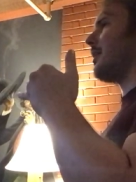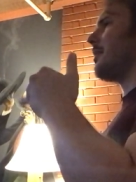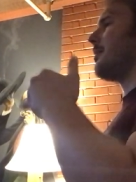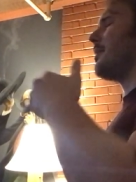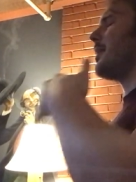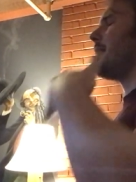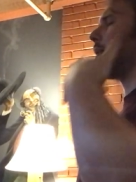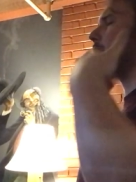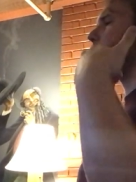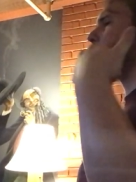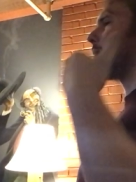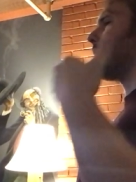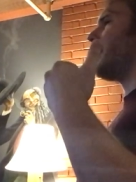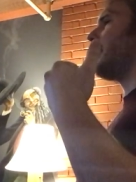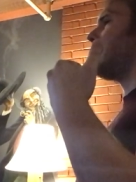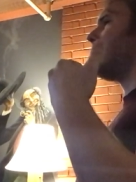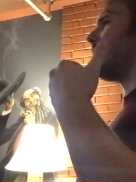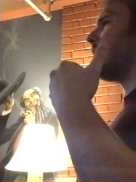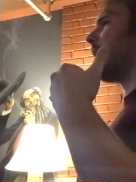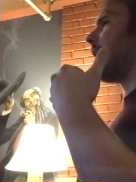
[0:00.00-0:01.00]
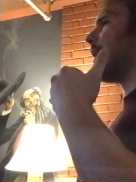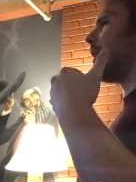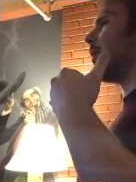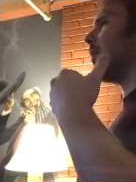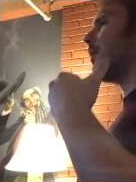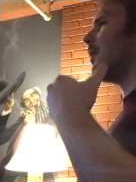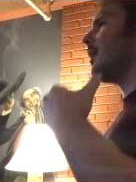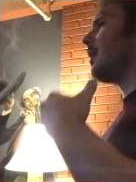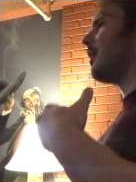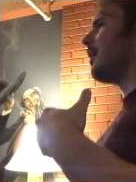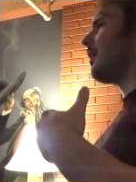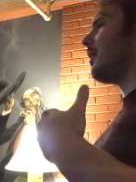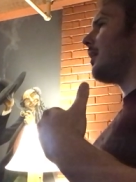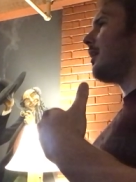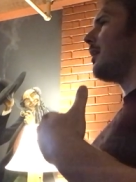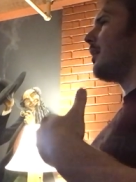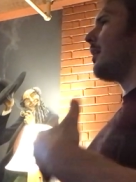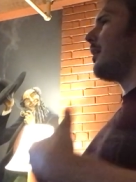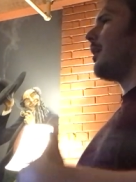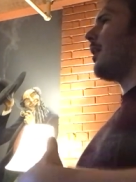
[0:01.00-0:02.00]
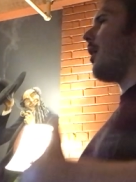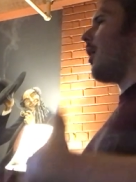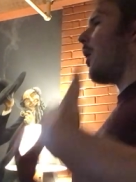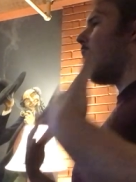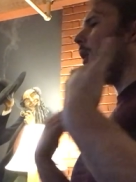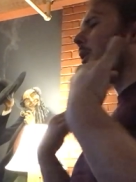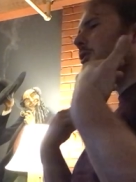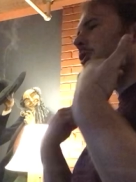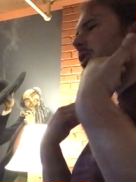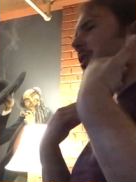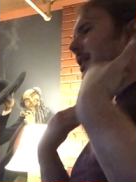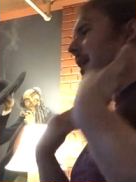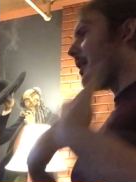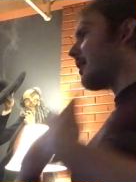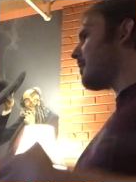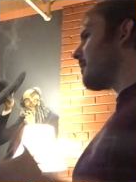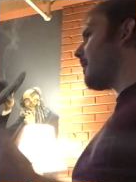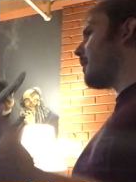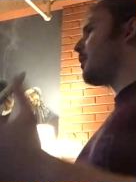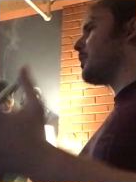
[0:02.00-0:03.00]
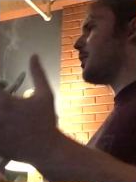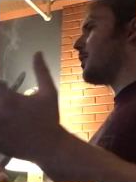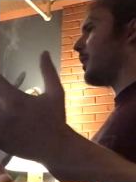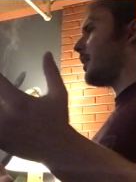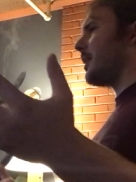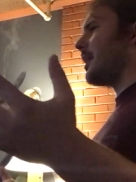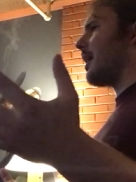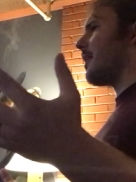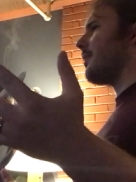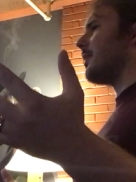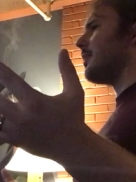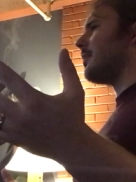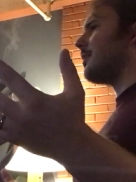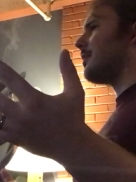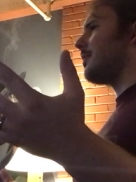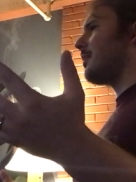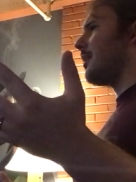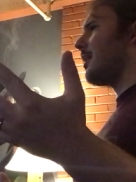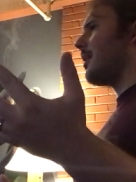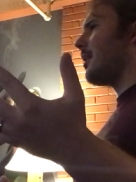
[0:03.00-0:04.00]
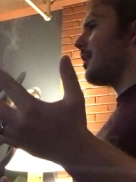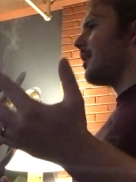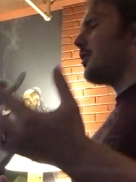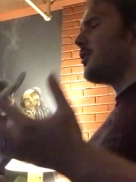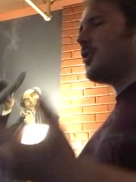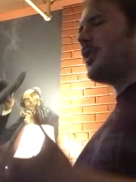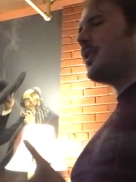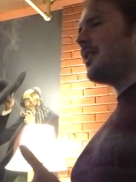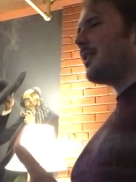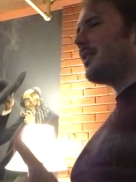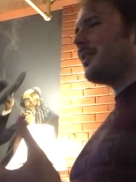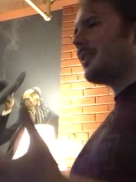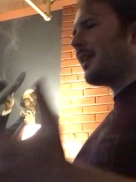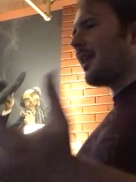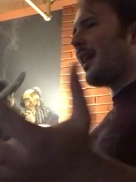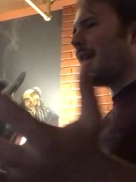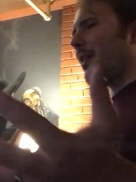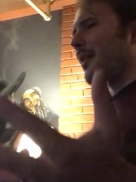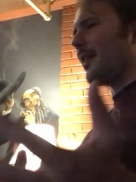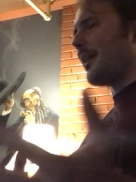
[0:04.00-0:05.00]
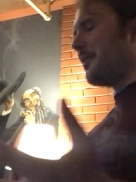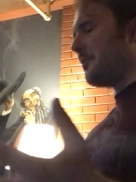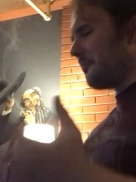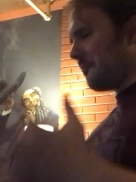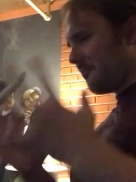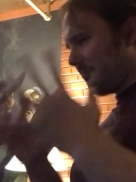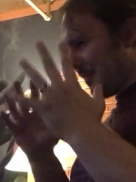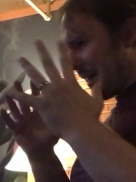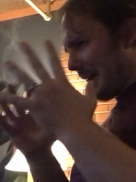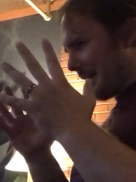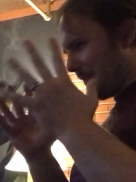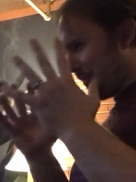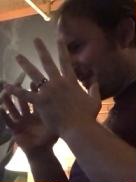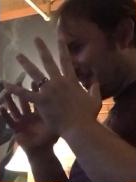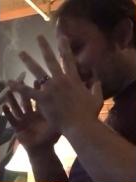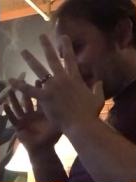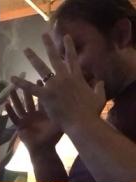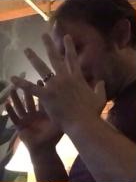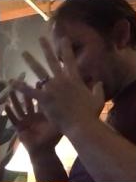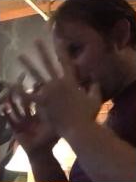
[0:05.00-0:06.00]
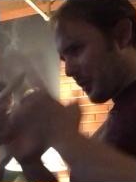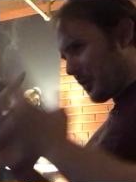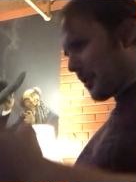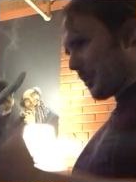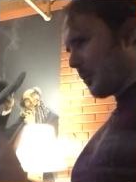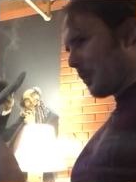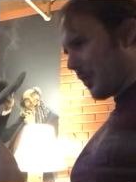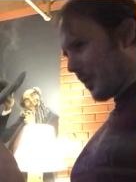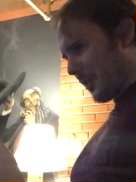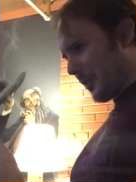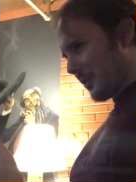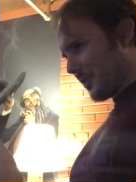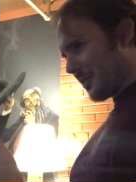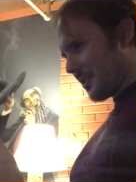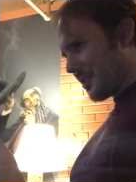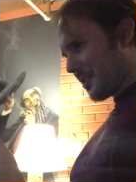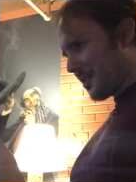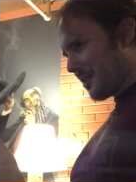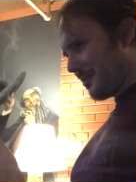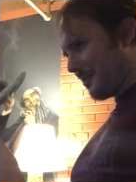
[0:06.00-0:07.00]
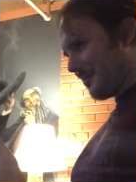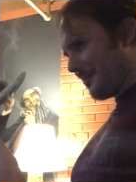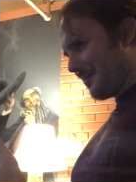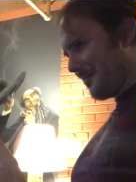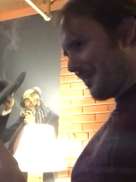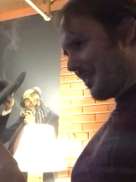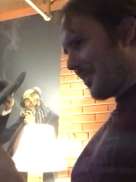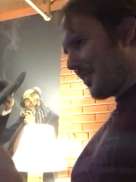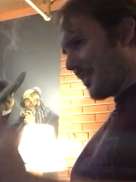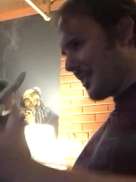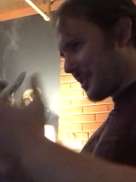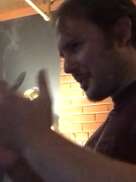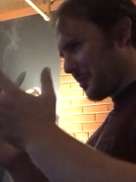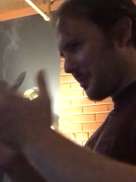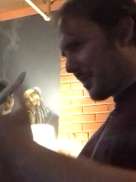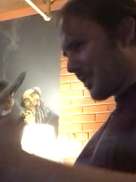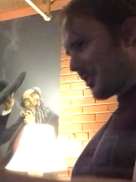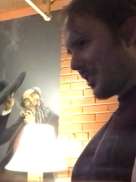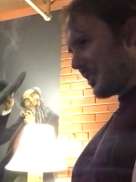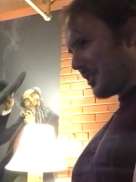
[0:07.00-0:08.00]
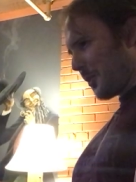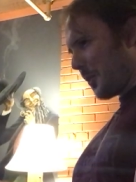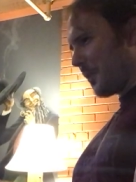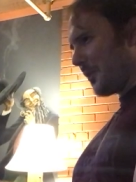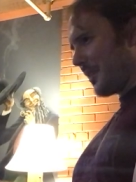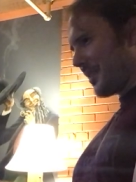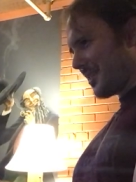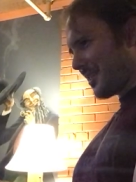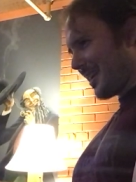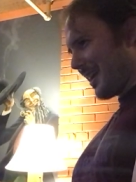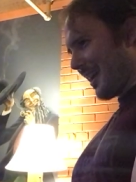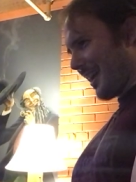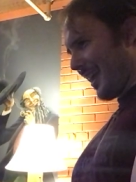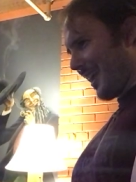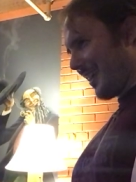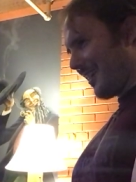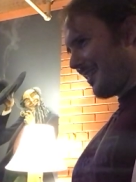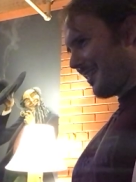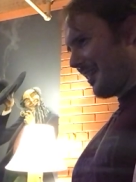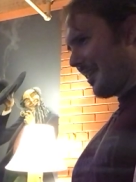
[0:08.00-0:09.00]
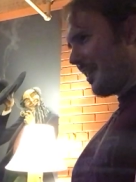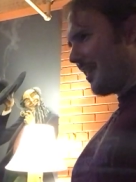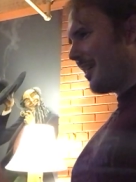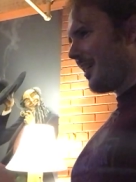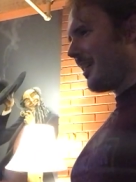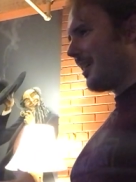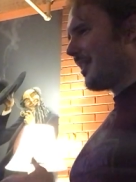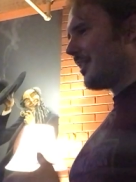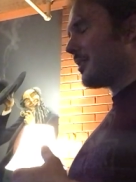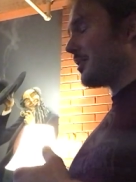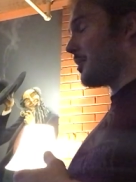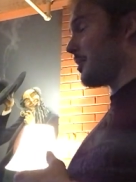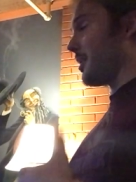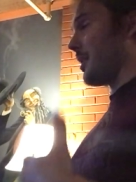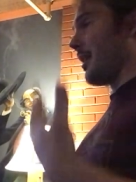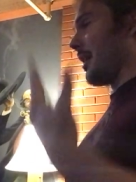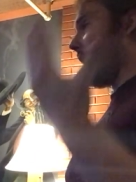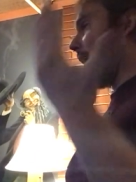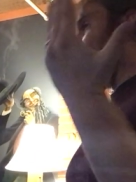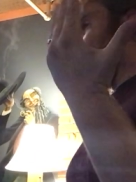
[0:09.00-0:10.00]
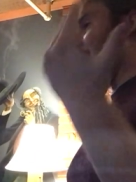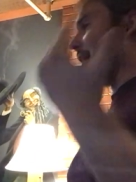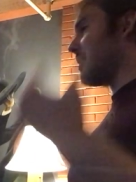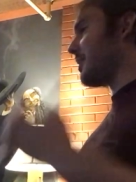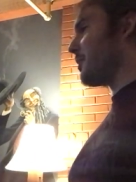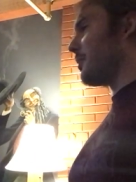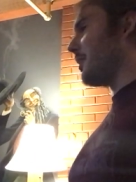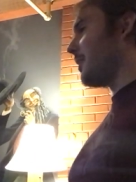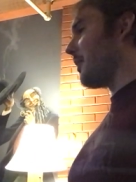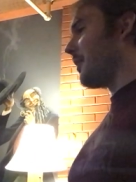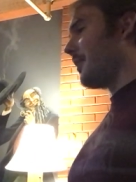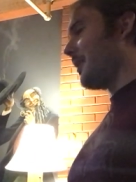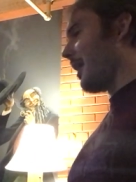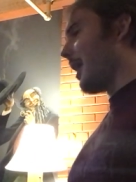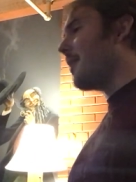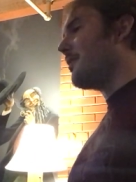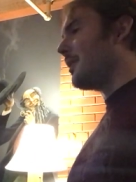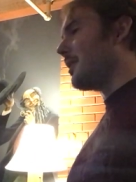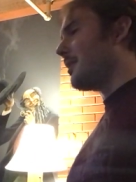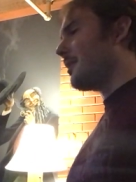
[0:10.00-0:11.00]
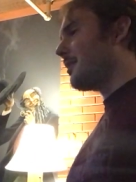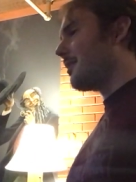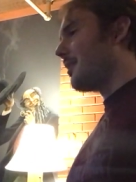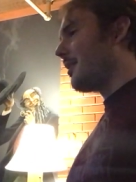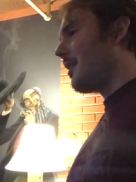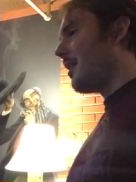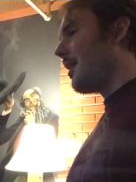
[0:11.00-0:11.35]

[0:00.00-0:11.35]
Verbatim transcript: to them, and explaining how all she cared about was going to heaven. She didn't care, and I, these are her words. This is what she told this guy. She was like, I just want to go to heaven.